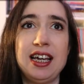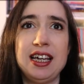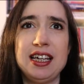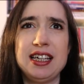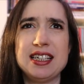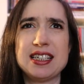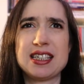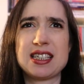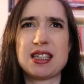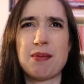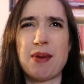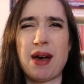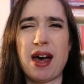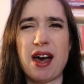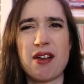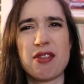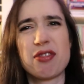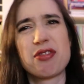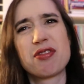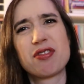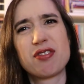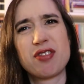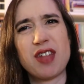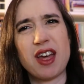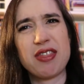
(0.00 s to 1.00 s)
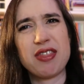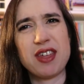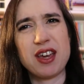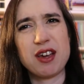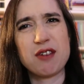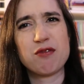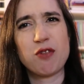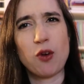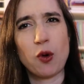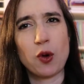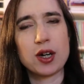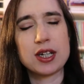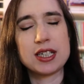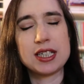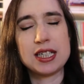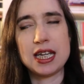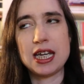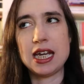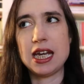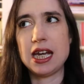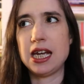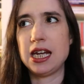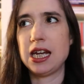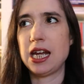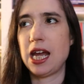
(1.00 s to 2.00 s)
is about, I think,
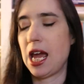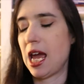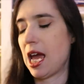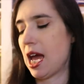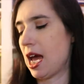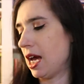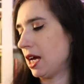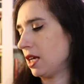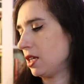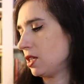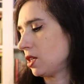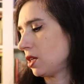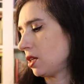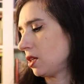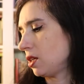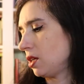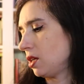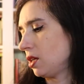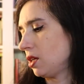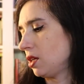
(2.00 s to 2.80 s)
fourteen, and